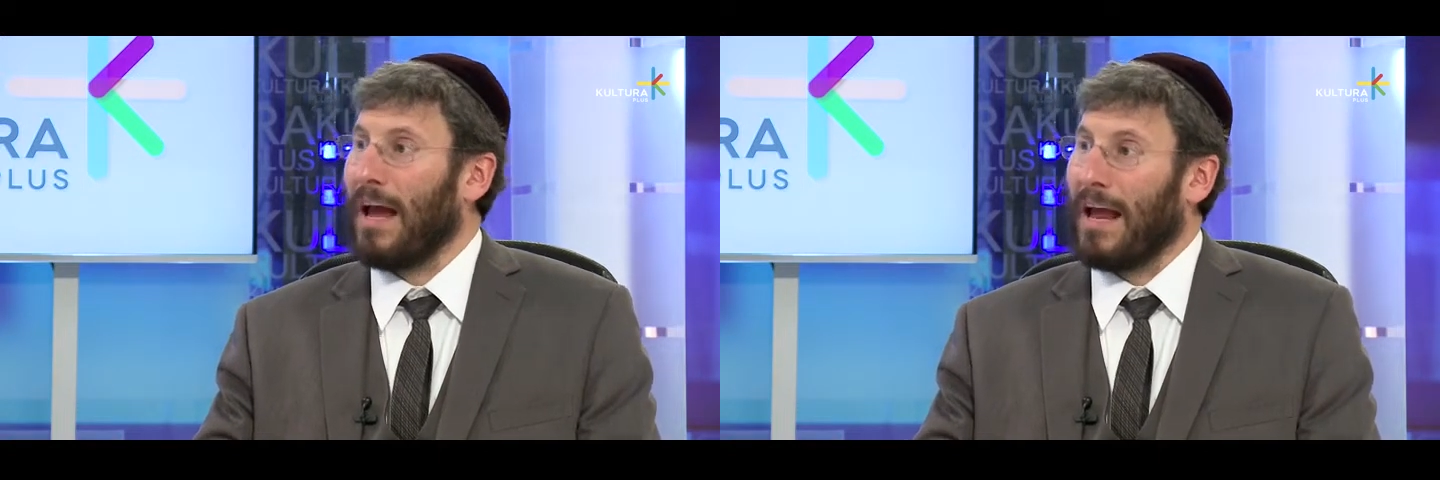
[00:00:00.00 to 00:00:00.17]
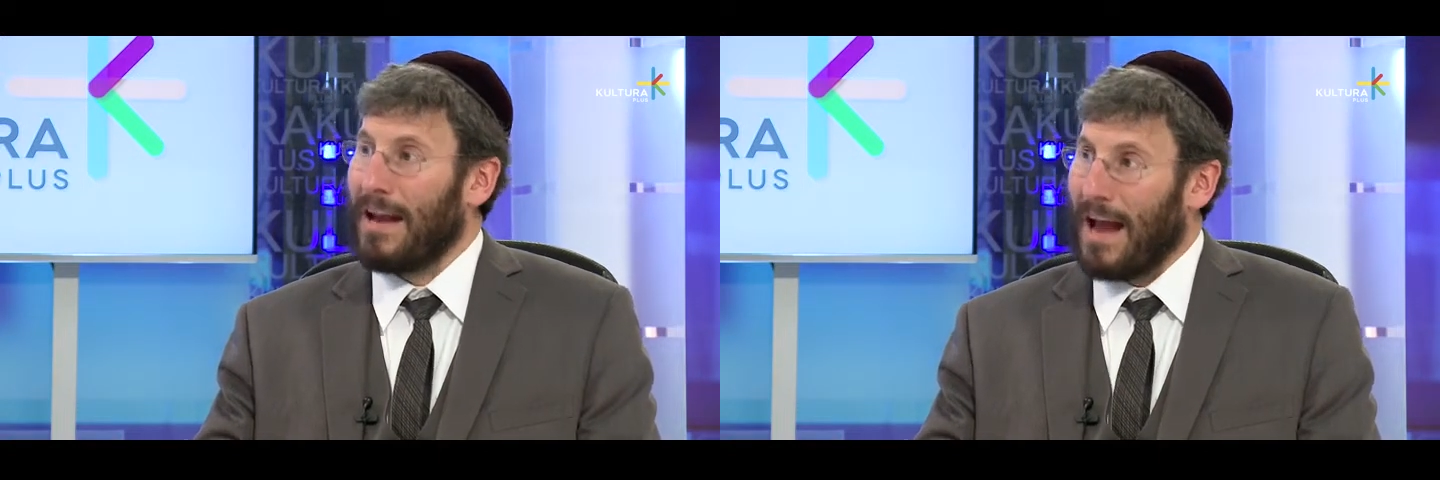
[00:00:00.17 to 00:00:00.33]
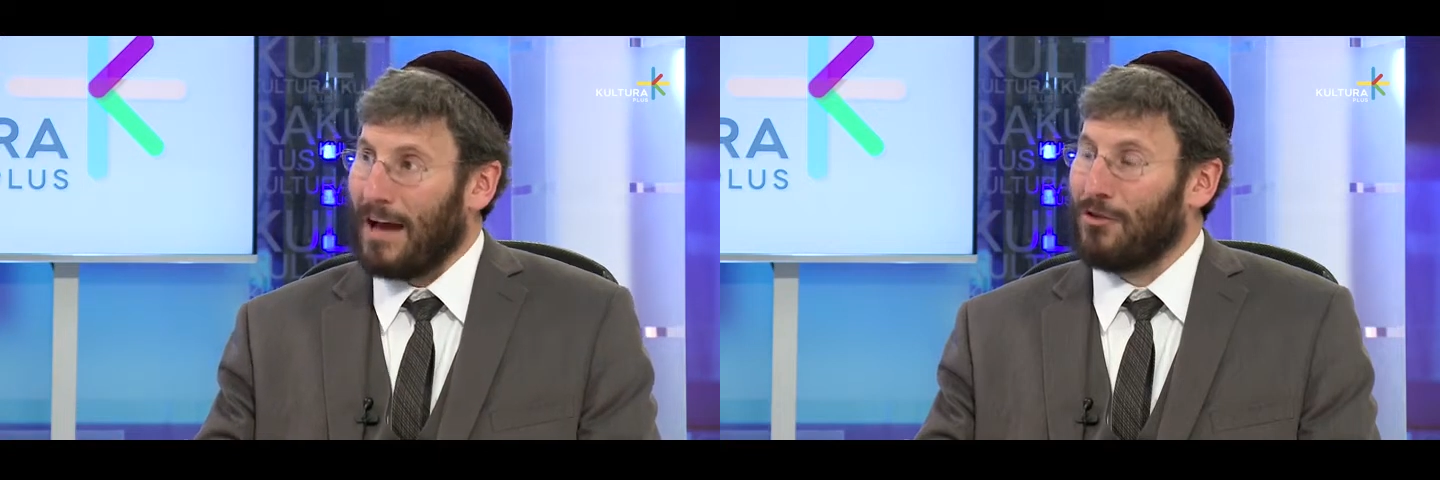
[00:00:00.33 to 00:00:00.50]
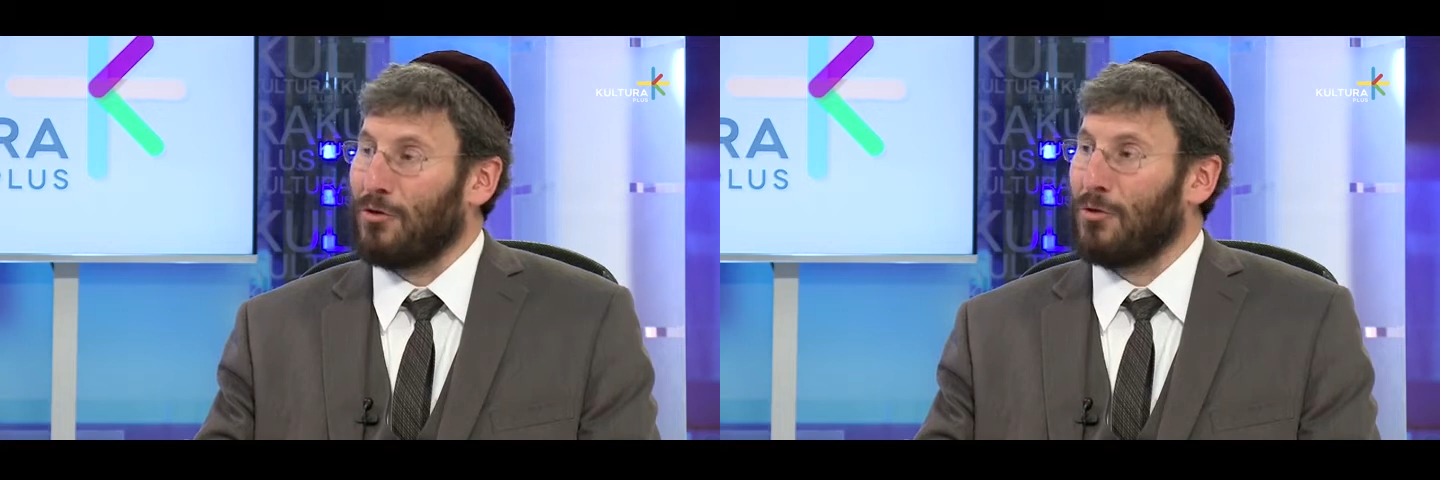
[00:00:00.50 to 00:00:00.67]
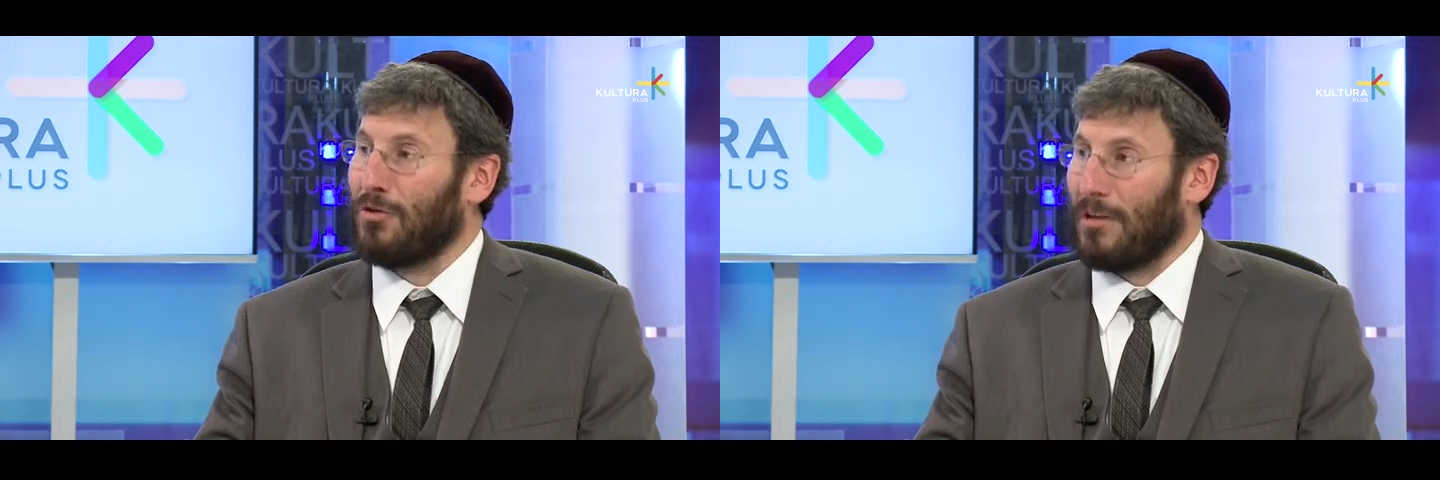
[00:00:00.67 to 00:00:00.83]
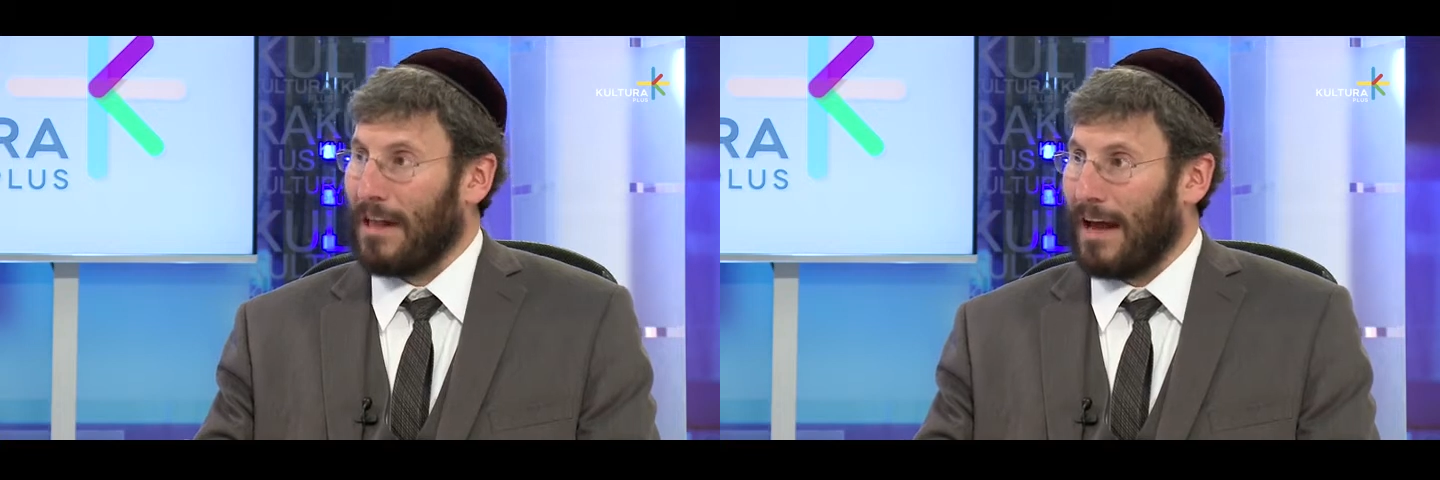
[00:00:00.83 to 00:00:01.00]
and
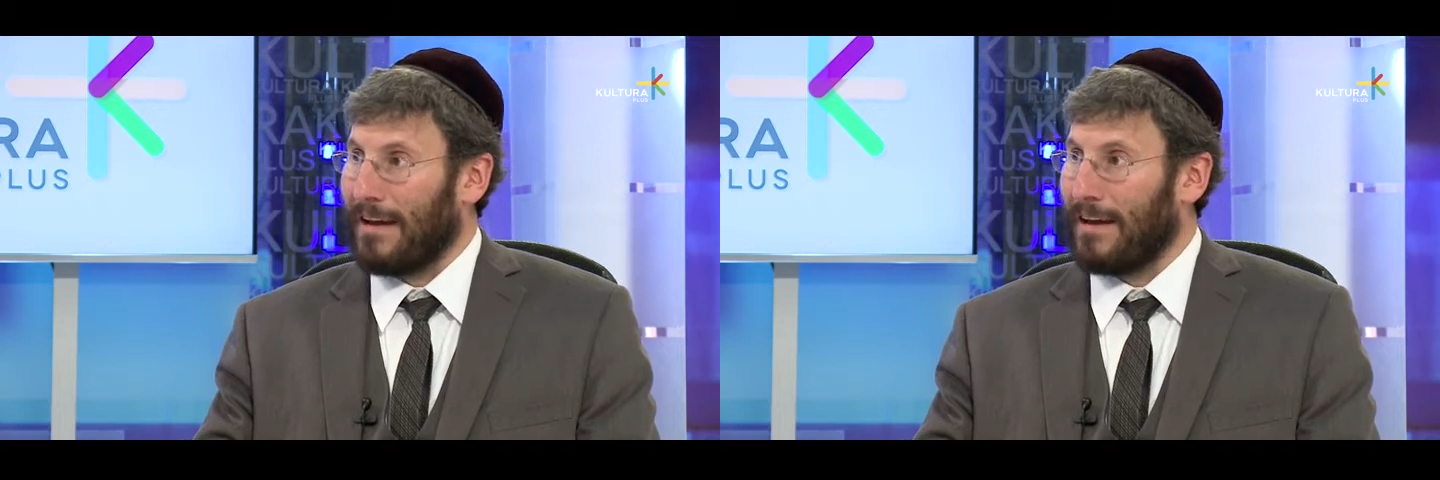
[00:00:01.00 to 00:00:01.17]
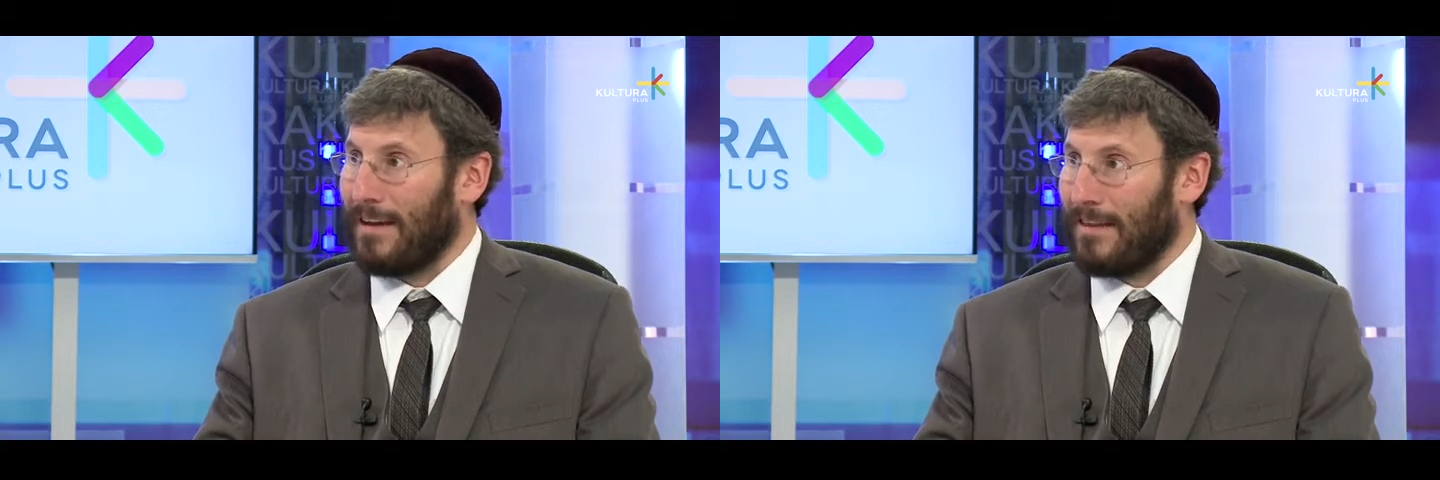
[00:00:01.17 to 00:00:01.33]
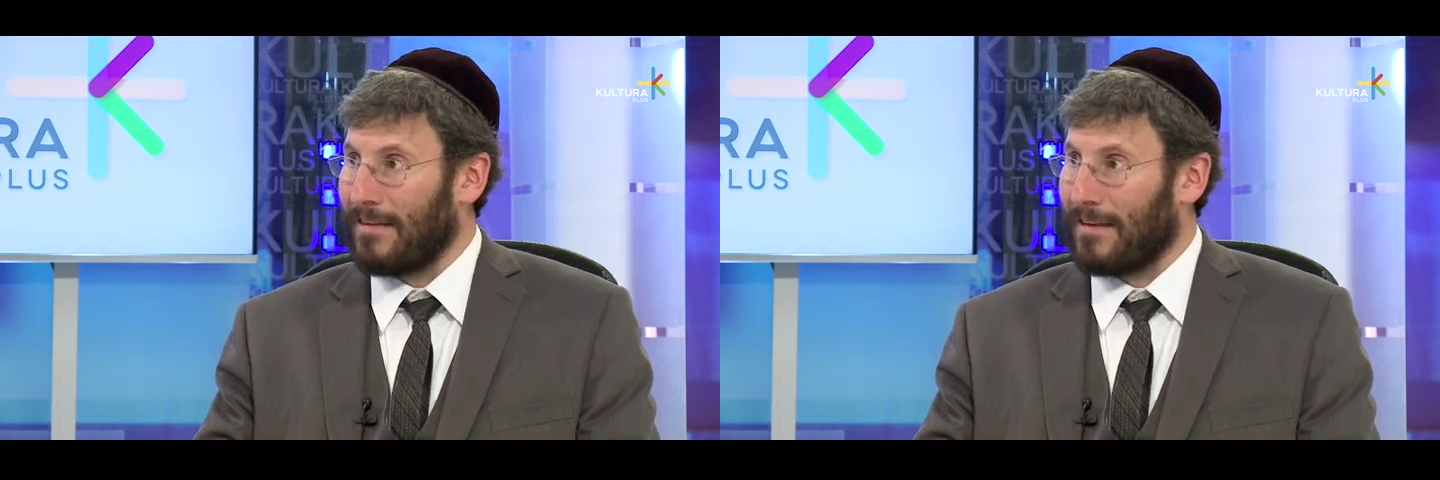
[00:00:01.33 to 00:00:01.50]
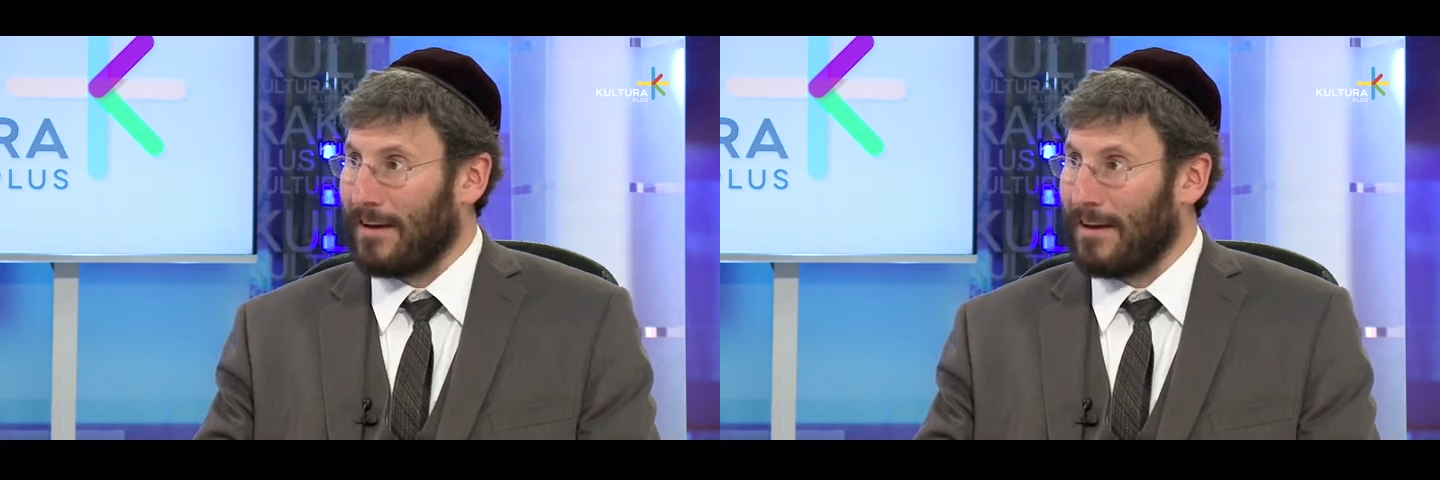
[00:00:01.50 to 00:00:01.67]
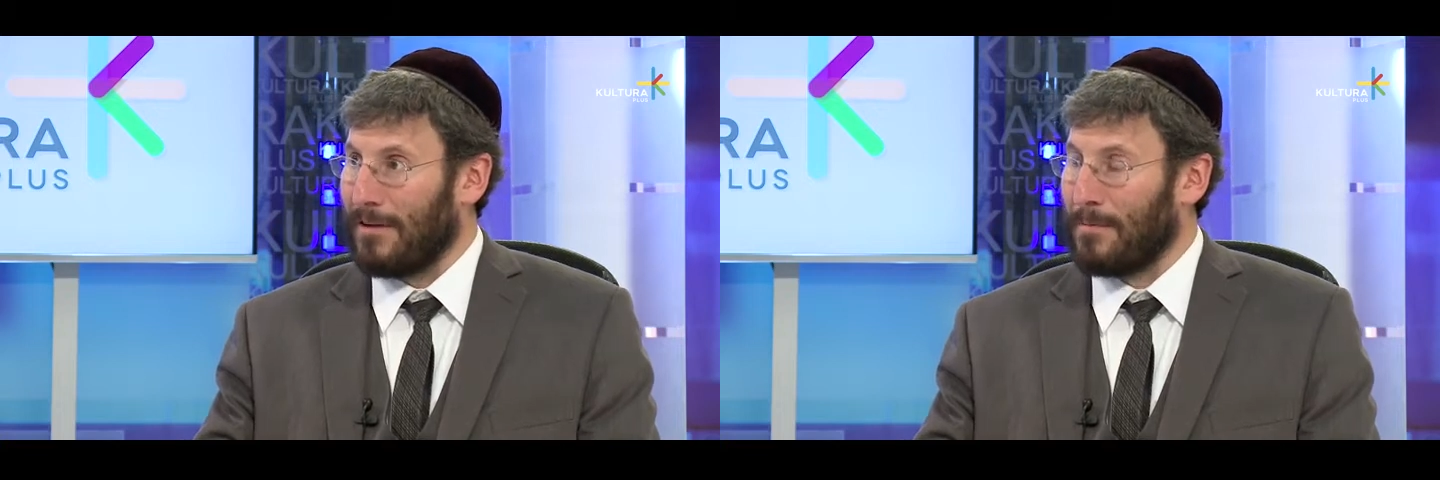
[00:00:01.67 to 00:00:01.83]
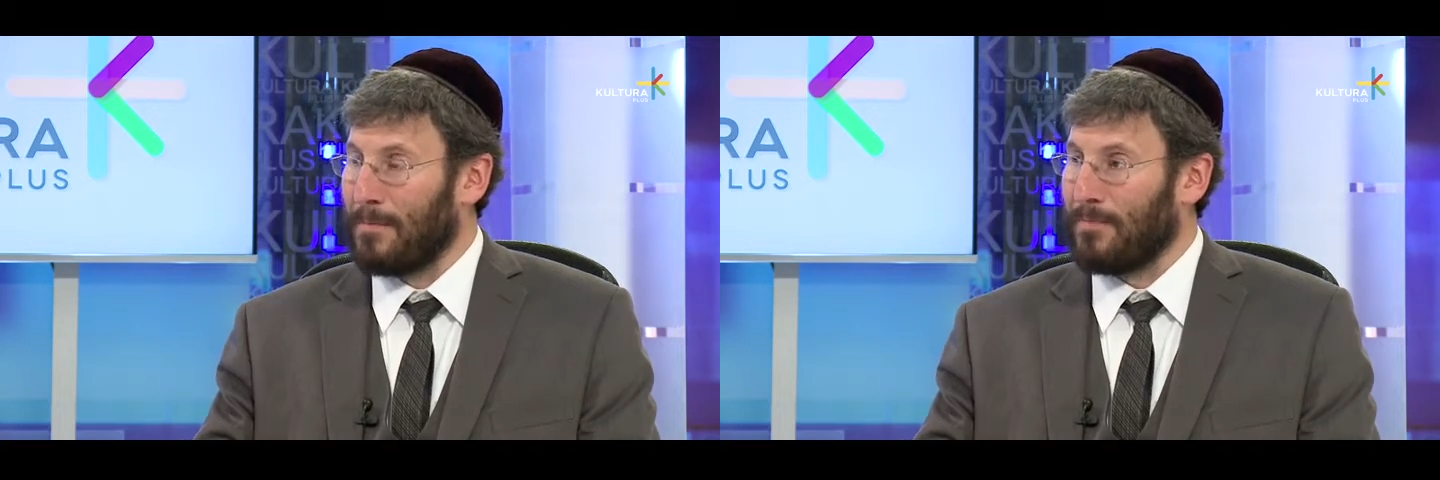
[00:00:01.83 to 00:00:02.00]
non-Jews alike in the city.